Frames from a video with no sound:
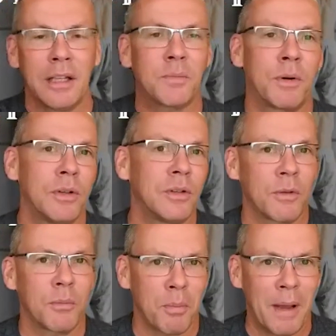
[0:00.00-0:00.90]
that's
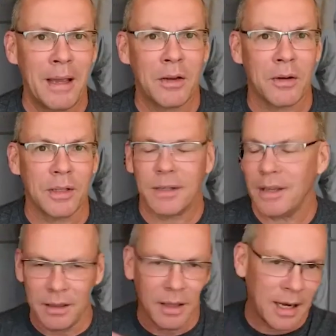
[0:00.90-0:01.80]
produced from your
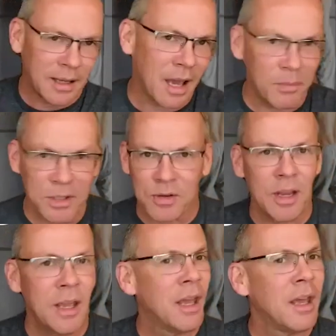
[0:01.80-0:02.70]
pancreas. Again, a lot of
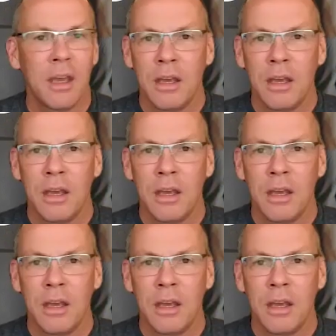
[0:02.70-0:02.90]
chemistry.